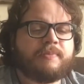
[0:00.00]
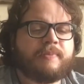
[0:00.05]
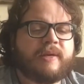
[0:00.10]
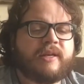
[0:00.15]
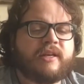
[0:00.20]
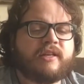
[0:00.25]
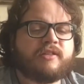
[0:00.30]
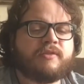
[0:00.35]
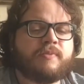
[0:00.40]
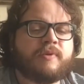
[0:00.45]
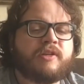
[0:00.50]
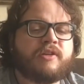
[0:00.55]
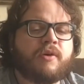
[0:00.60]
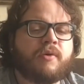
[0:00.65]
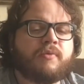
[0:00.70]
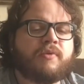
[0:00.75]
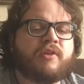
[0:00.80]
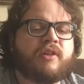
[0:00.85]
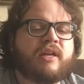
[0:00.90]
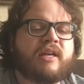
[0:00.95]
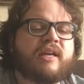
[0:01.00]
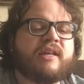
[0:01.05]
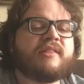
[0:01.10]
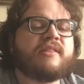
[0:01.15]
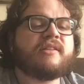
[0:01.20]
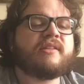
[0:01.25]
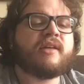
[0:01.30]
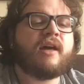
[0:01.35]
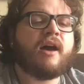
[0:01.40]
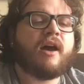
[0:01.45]
because we don't really get
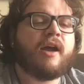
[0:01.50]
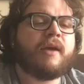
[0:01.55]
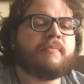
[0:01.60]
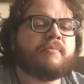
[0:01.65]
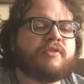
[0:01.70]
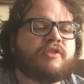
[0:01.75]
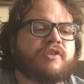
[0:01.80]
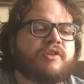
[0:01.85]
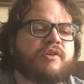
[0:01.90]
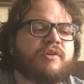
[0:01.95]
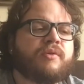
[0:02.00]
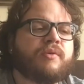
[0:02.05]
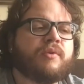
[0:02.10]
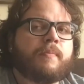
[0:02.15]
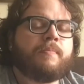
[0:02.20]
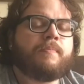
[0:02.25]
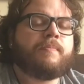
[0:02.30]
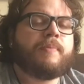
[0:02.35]
the time to